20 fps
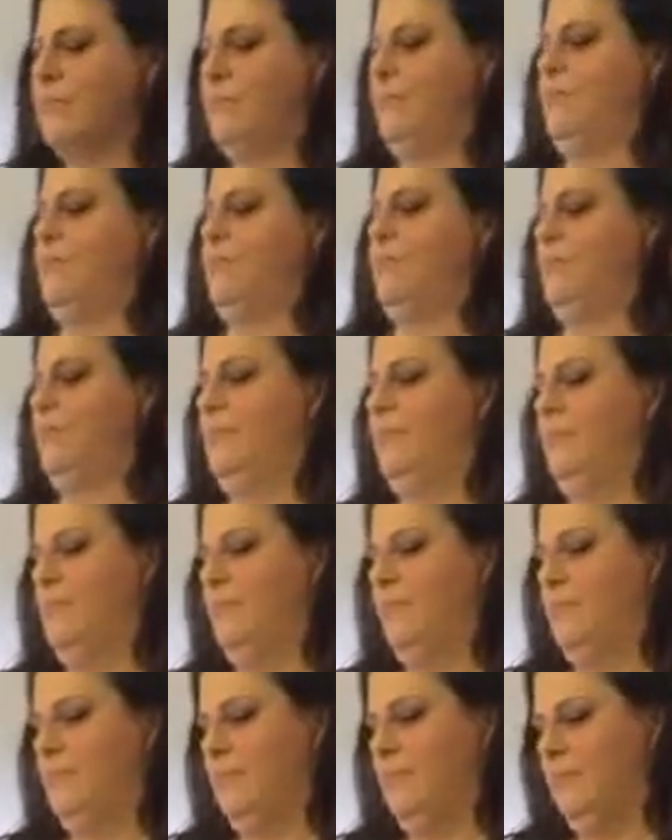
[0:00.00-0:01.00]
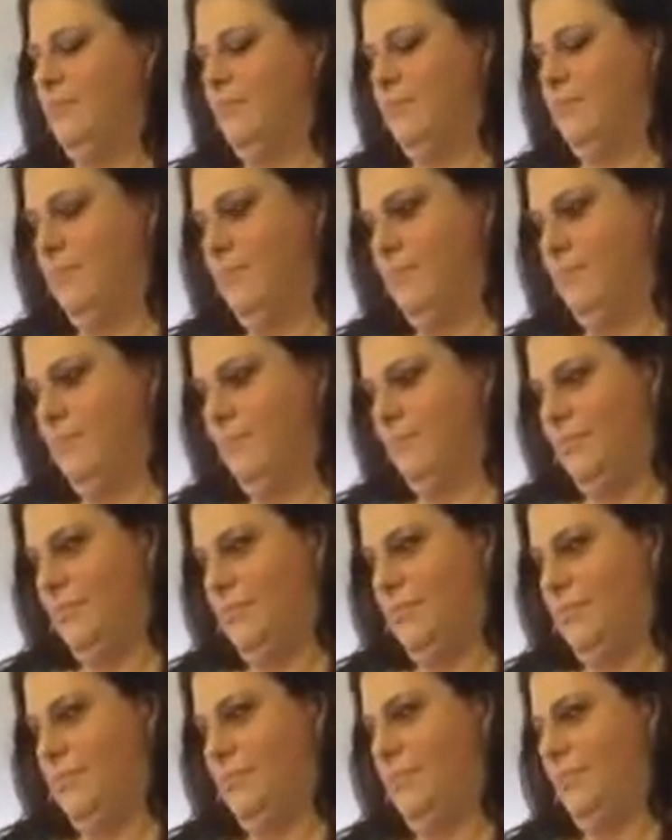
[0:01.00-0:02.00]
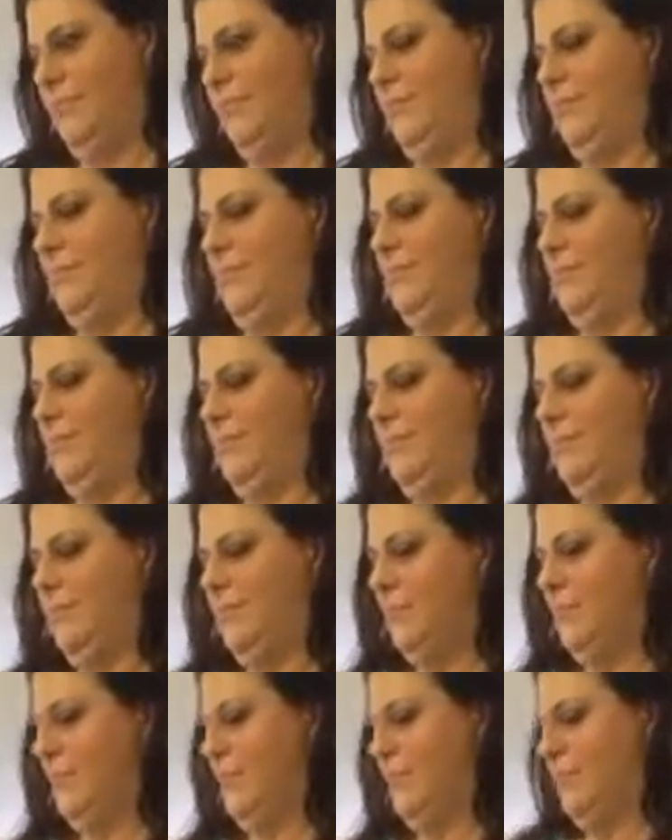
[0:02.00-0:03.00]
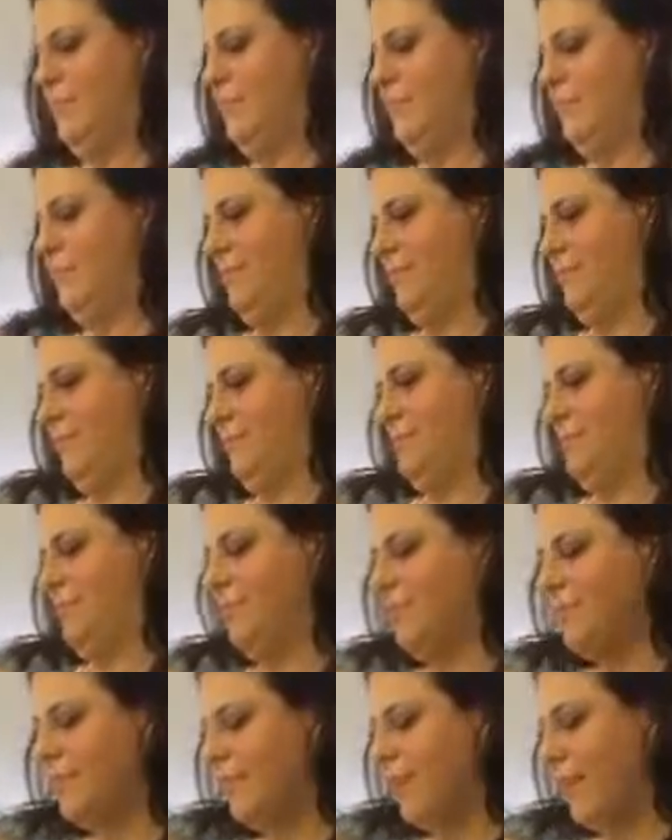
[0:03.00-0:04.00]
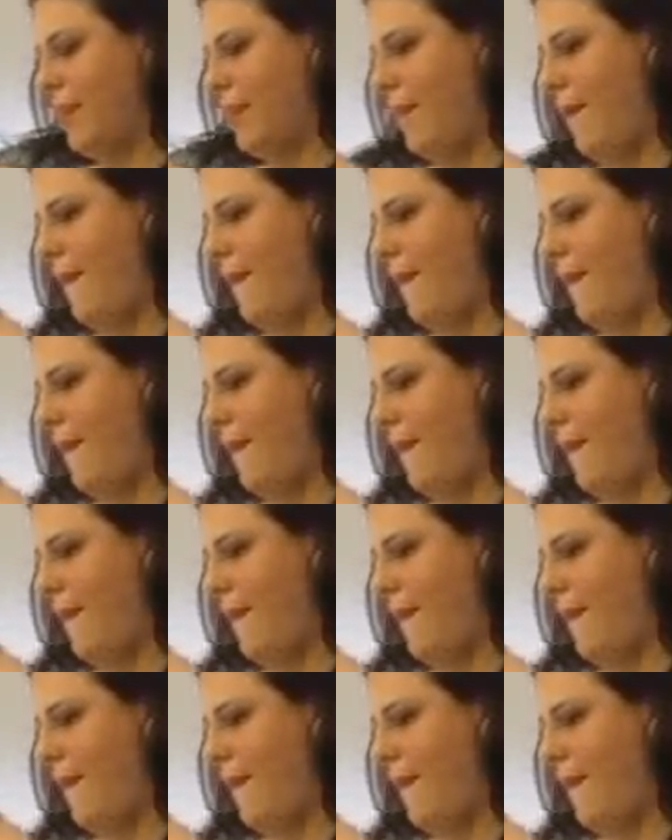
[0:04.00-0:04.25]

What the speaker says: [no speech]